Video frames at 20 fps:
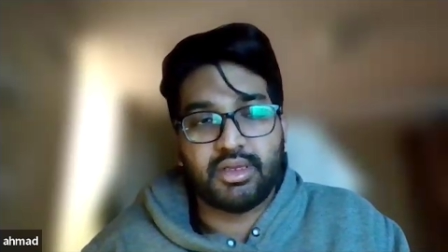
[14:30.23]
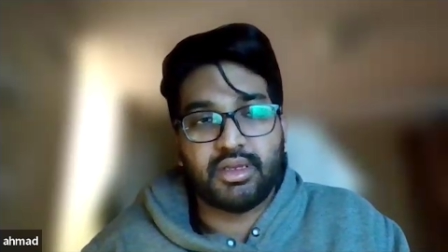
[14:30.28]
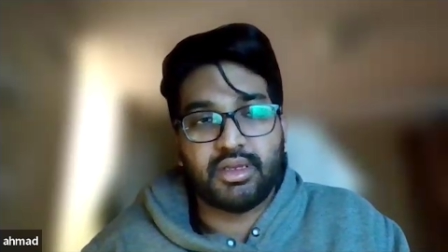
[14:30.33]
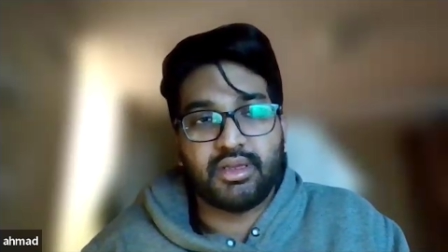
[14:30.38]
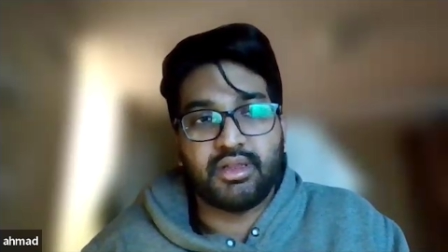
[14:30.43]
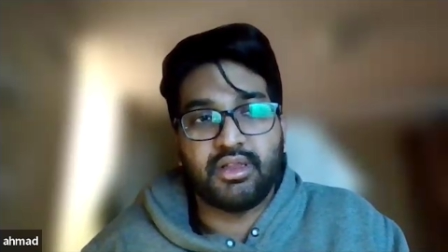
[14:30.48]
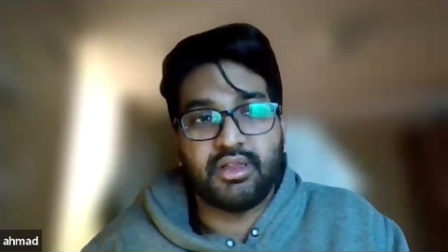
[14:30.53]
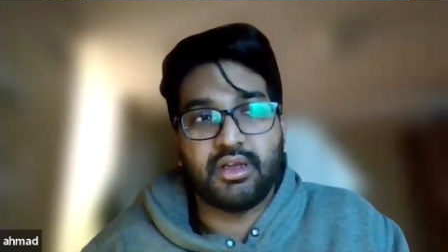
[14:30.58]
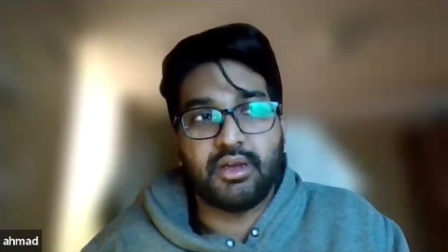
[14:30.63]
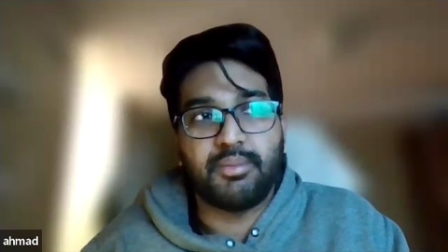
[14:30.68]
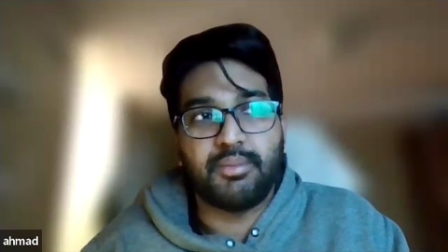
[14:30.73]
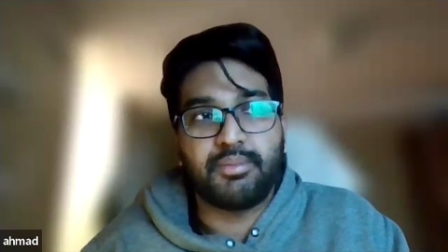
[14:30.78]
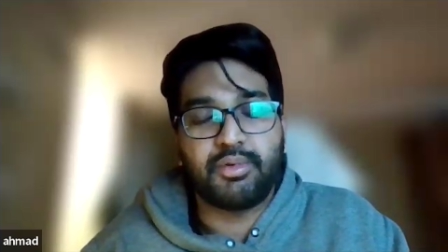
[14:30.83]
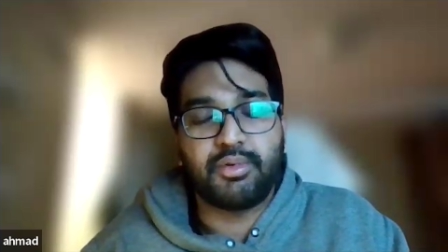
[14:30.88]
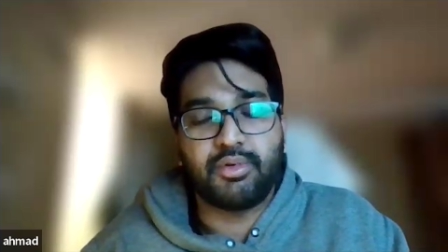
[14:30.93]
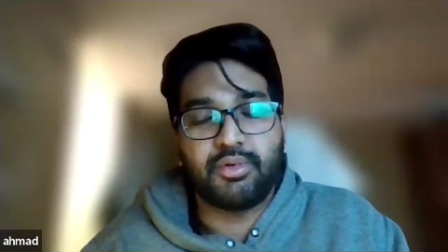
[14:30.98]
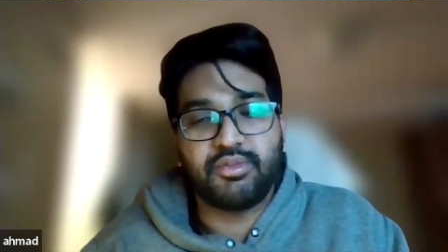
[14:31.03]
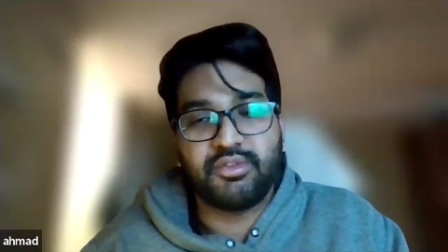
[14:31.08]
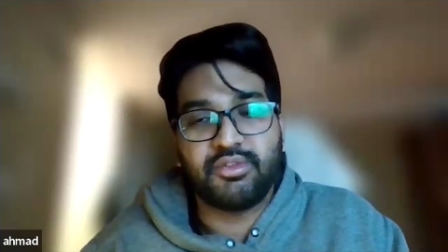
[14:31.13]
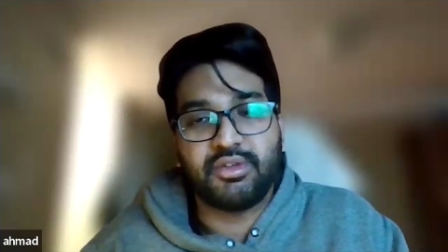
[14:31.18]
Like the
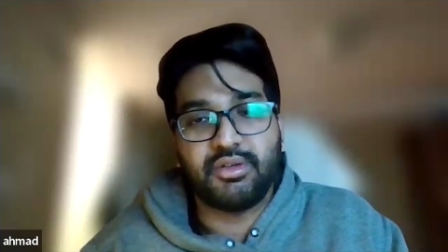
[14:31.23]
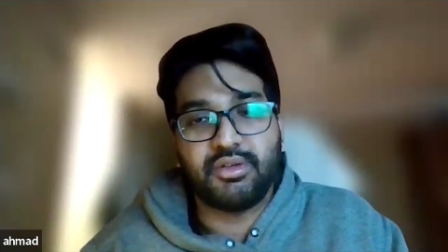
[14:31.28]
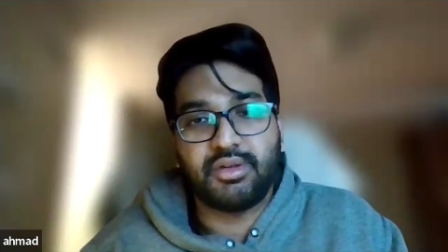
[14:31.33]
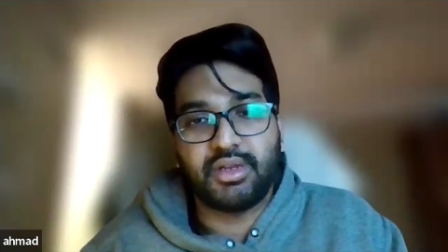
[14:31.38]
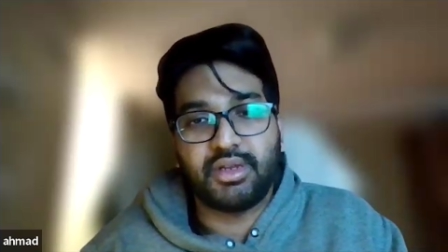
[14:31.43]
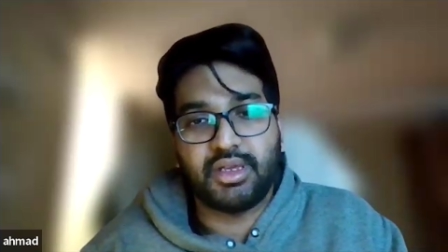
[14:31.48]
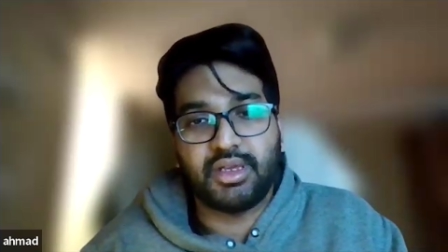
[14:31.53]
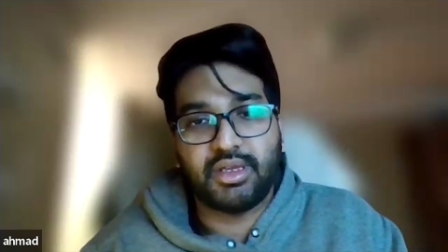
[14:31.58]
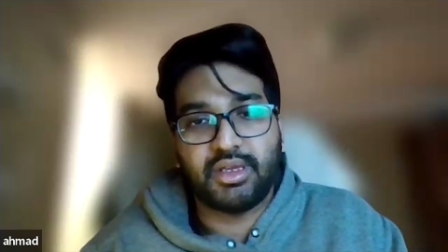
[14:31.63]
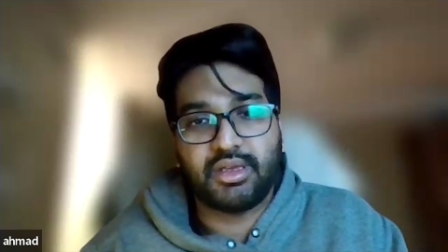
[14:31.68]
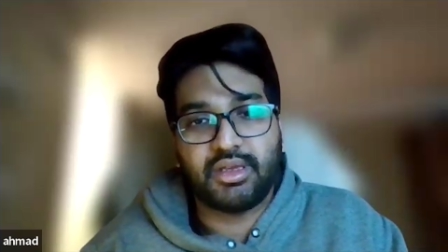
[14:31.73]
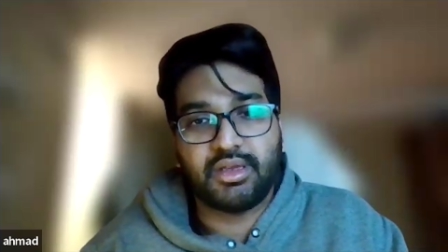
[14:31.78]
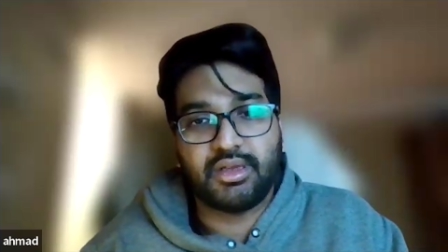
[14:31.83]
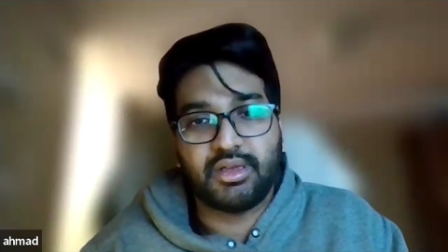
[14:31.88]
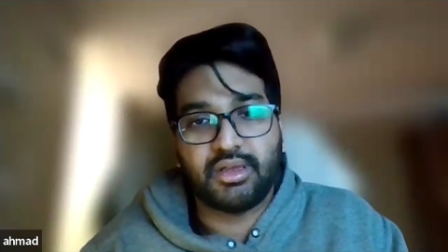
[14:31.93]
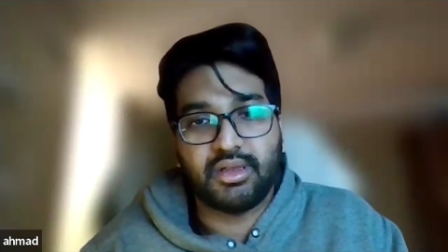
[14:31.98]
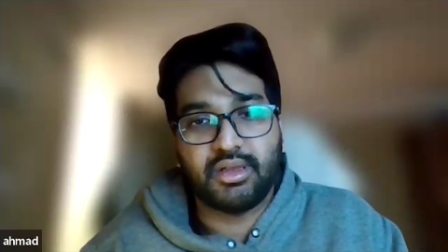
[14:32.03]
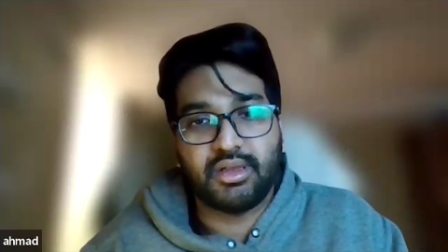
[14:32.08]
approach you take,